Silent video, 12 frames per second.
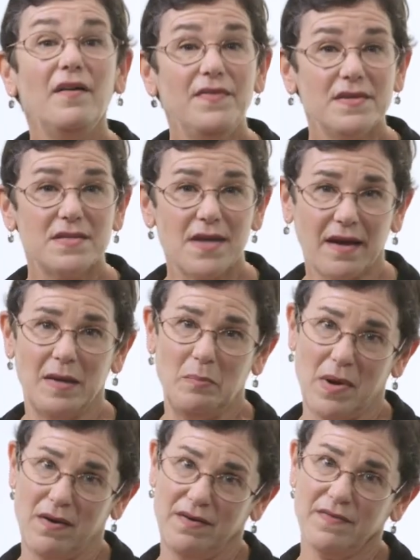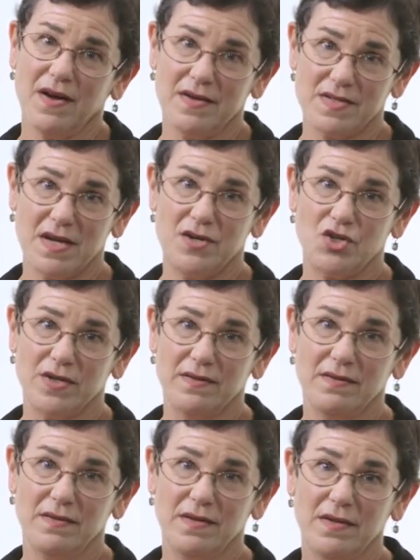of the second part of
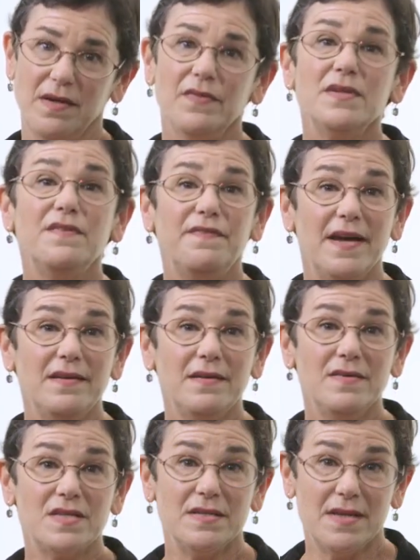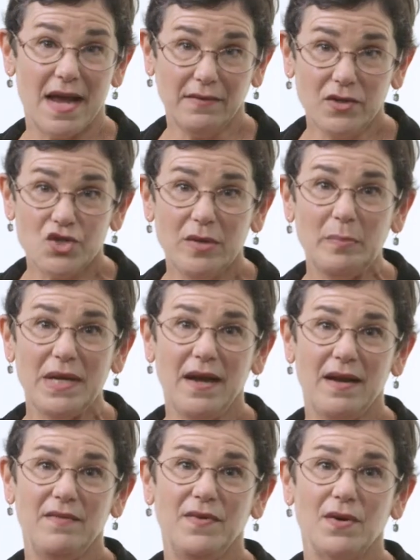causation. The defendant's negligent
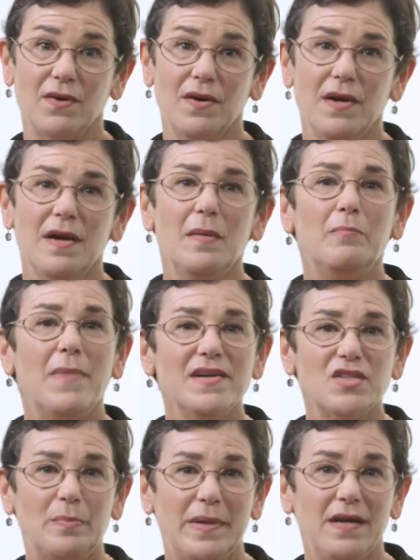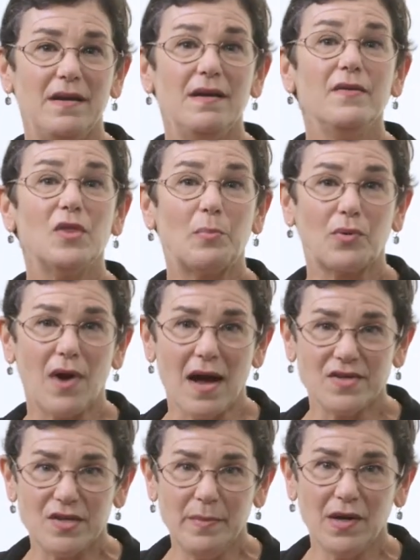behavior must be the
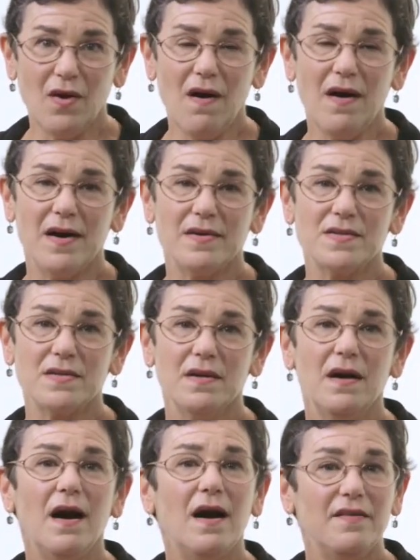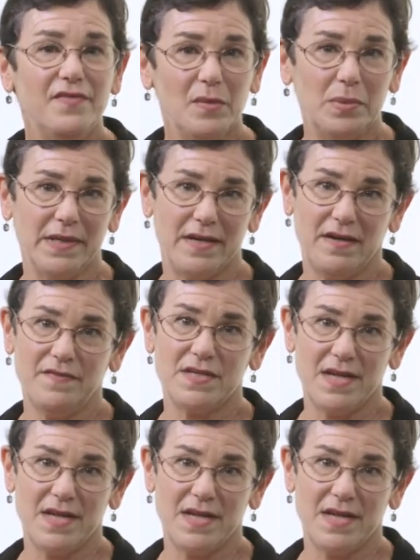proximate cause of the plaintiff's